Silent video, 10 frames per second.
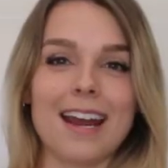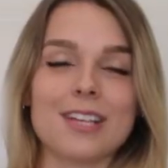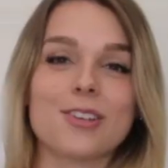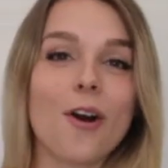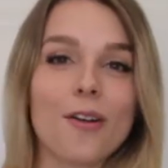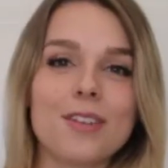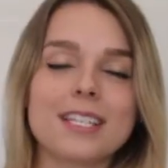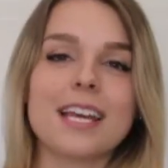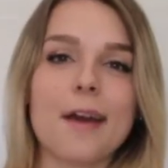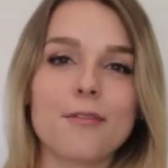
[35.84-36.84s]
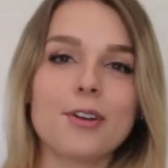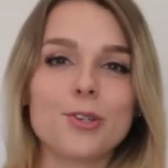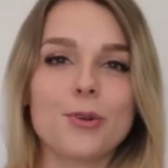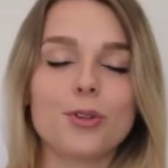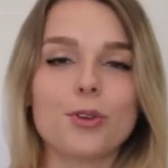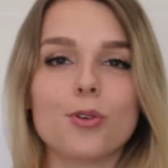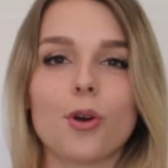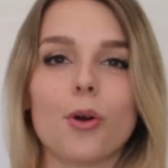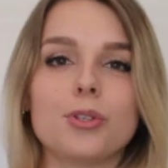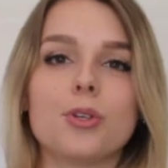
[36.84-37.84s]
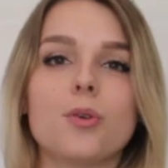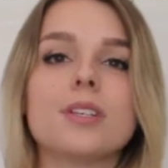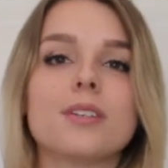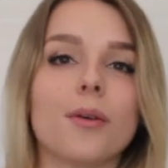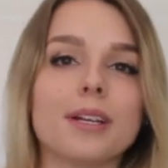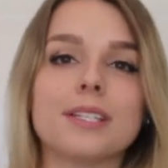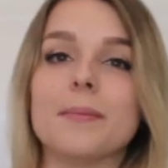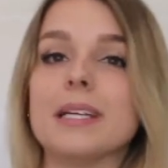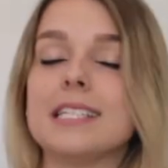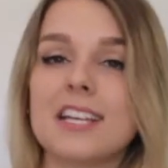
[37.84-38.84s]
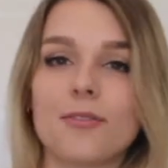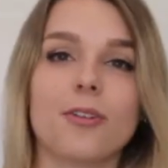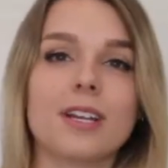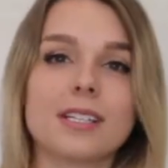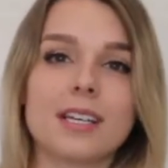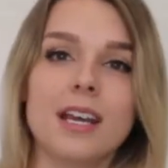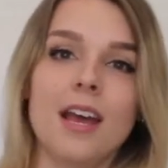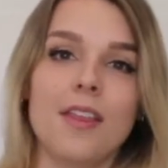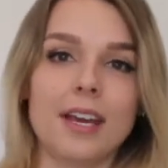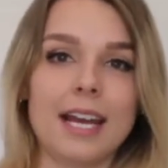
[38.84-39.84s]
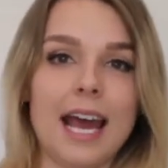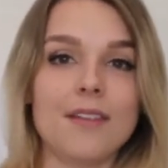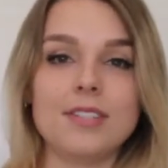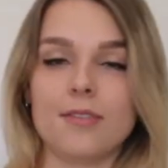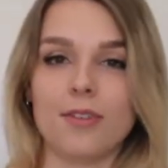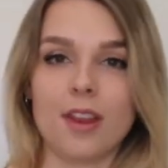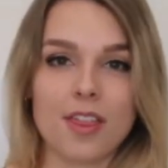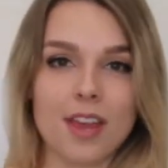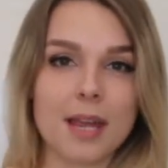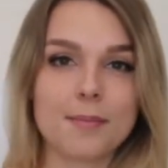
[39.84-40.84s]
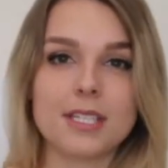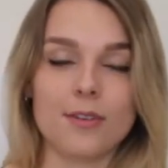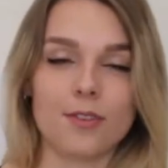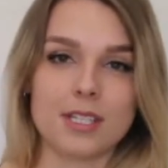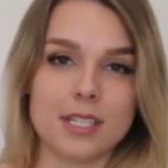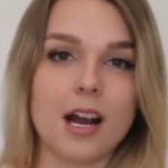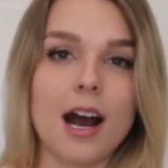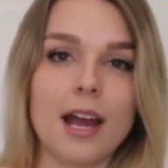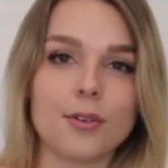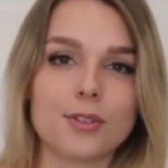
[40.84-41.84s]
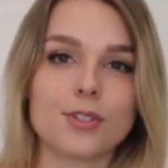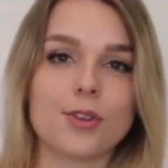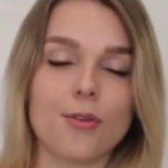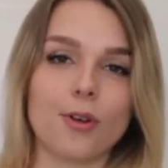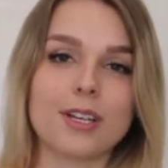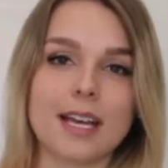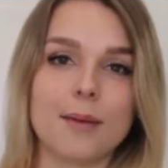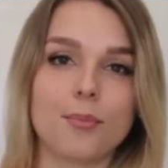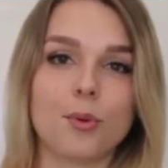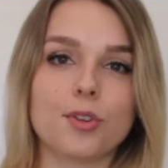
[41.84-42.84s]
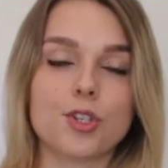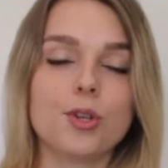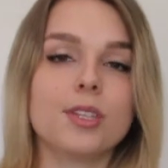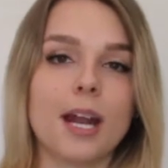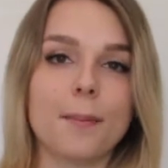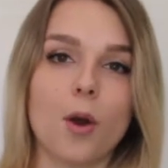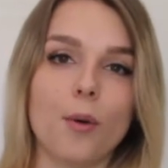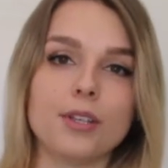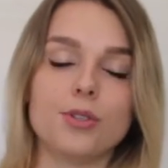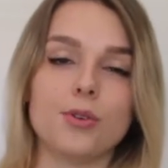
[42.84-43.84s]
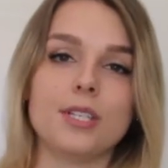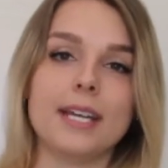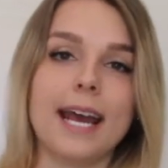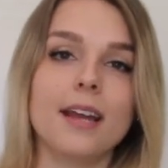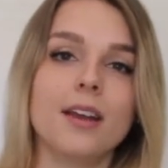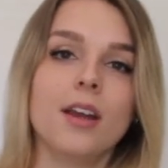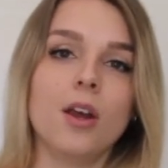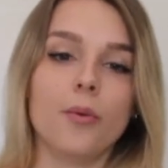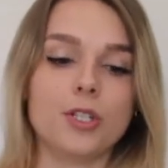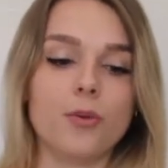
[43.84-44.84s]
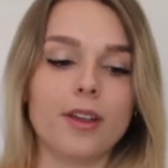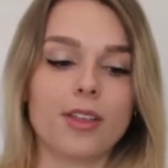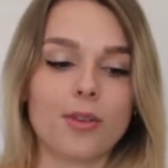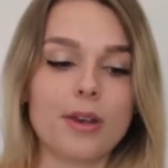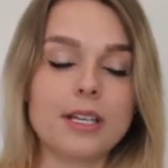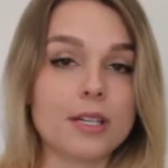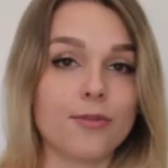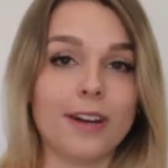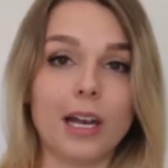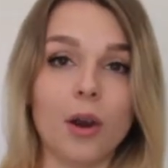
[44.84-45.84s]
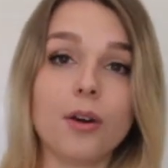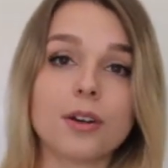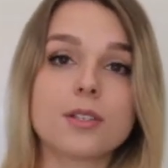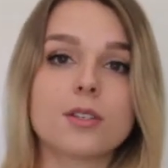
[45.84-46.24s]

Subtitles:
So obviously every shoot that you go to is going to be different. They're going to have different themes, different styles. So for example, the shoot that I'm going to today, we're doing three different looks.